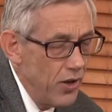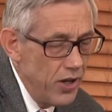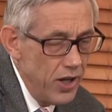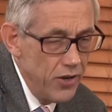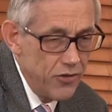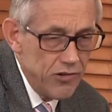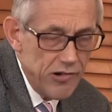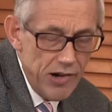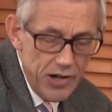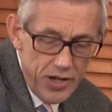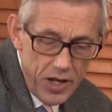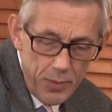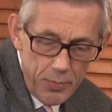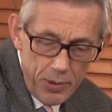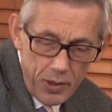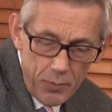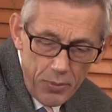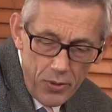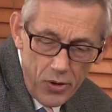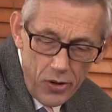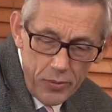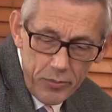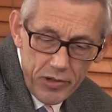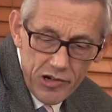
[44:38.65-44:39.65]
his great epic
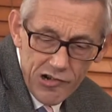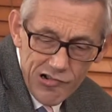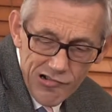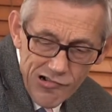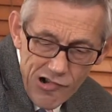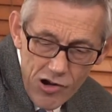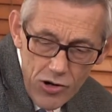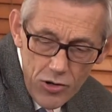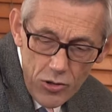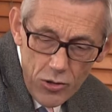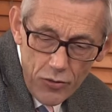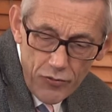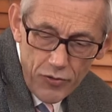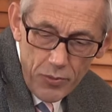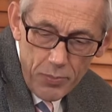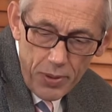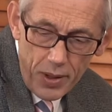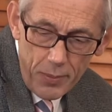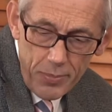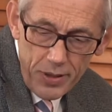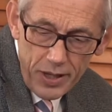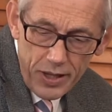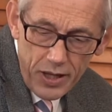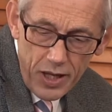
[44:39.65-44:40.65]
poem Crow for
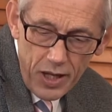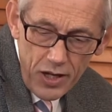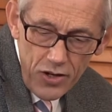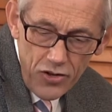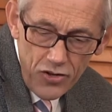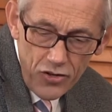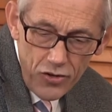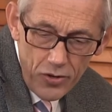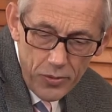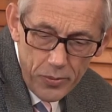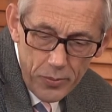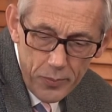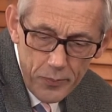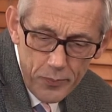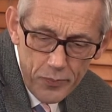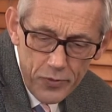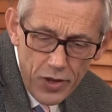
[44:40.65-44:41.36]
publication,